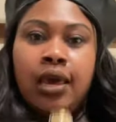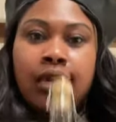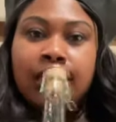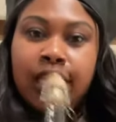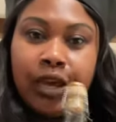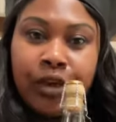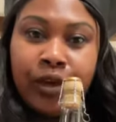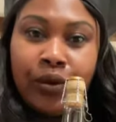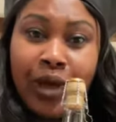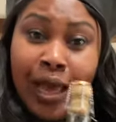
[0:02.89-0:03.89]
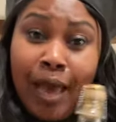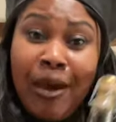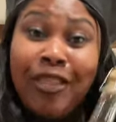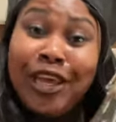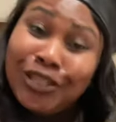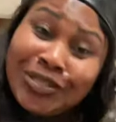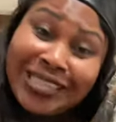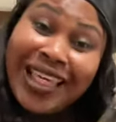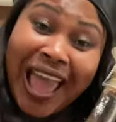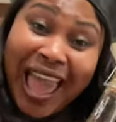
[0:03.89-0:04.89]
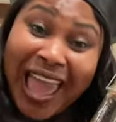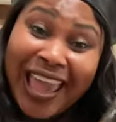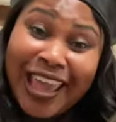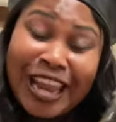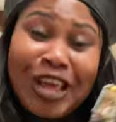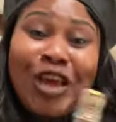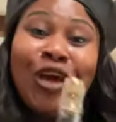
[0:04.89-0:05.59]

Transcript: to tell you about the issues that I had